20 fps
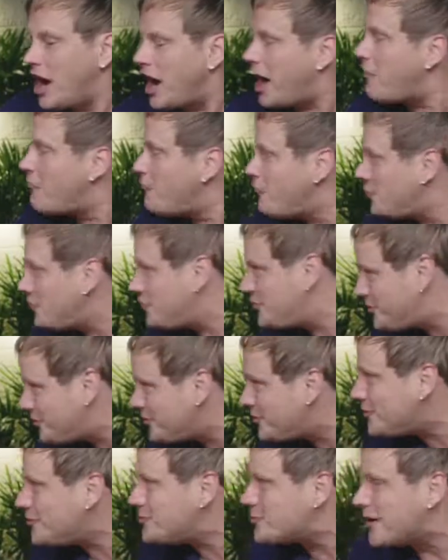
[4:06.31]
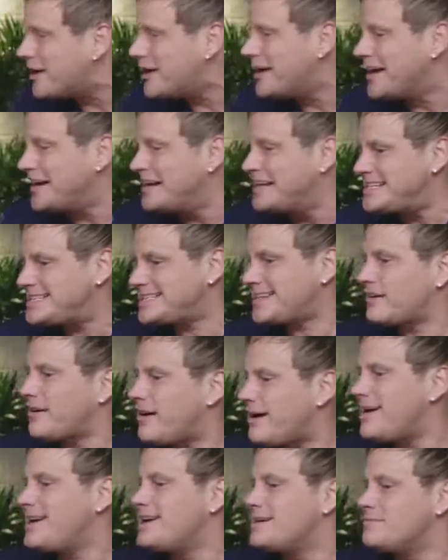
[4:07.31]
How would you
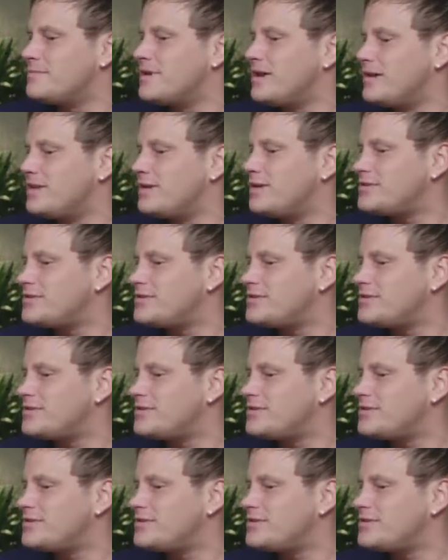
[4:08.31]
describe